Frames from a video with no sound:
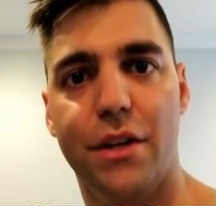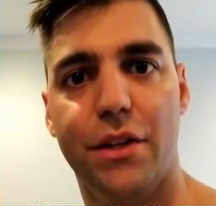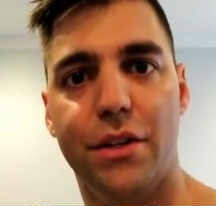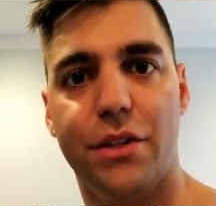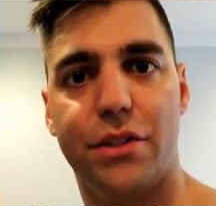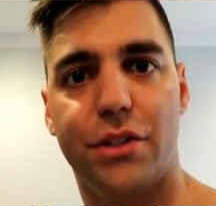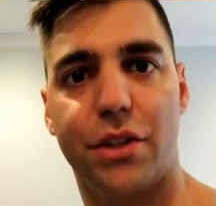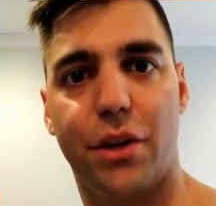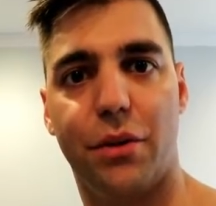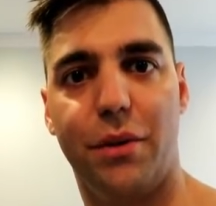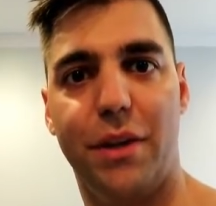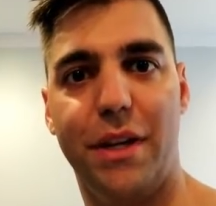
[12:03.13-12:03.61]

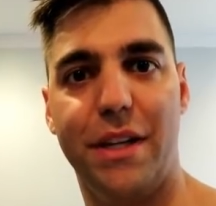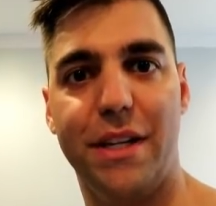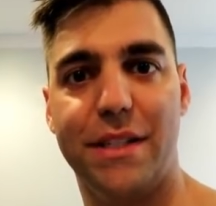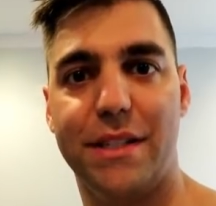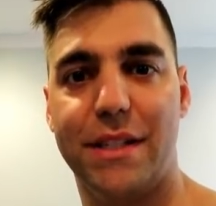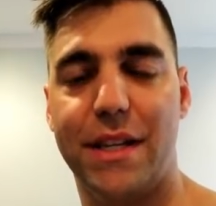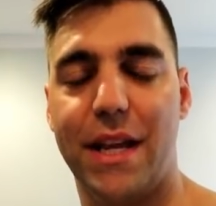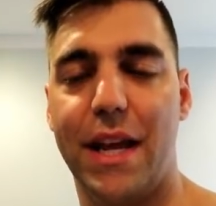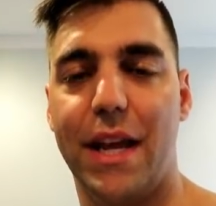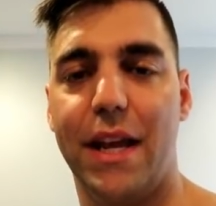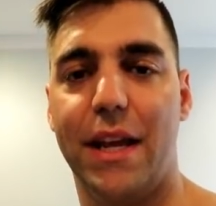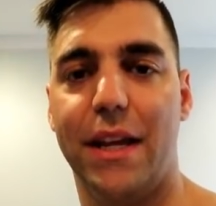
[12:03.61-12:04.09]
So
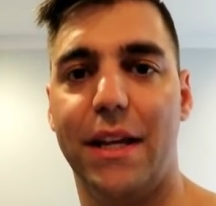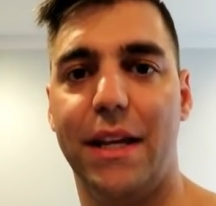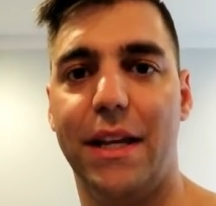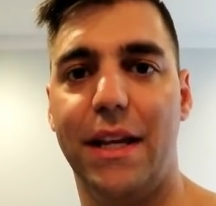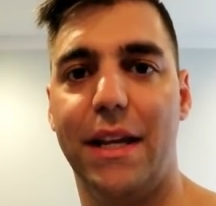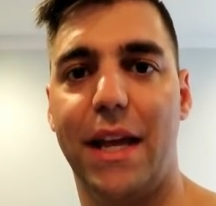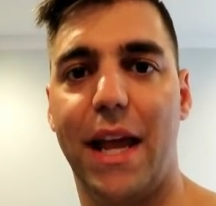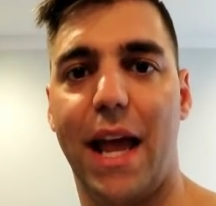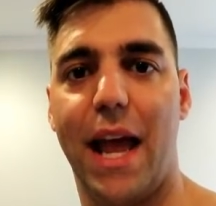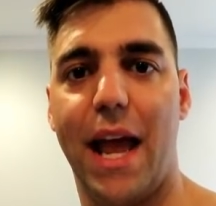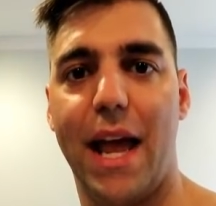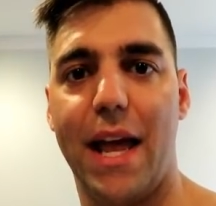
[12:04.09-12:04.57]
he's saying
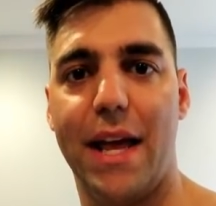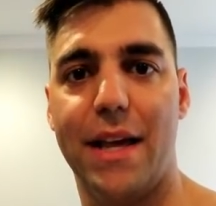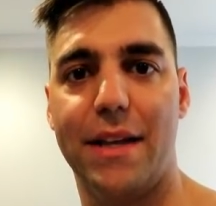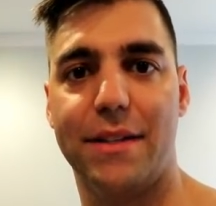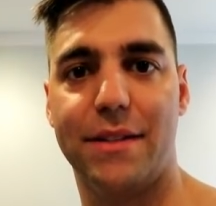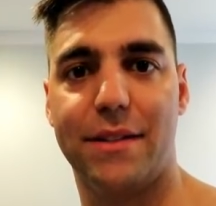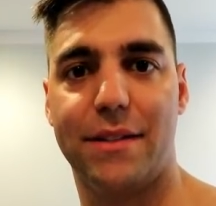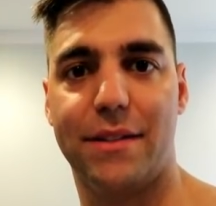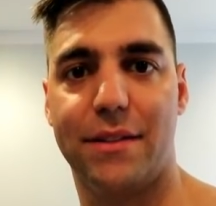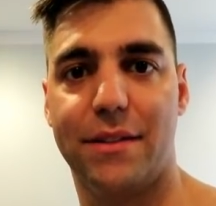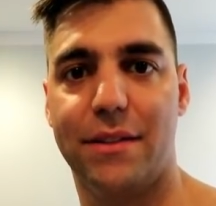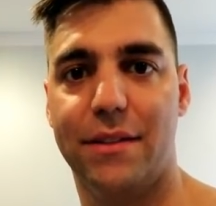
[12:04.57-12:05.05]
he
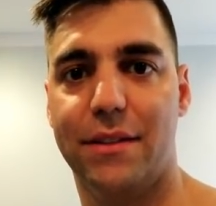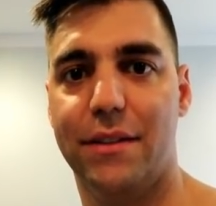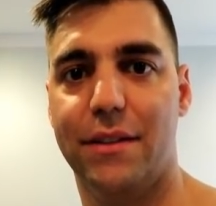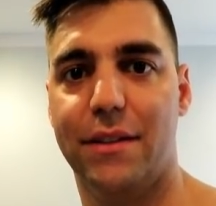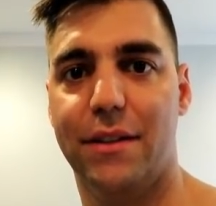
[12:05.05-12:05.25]
has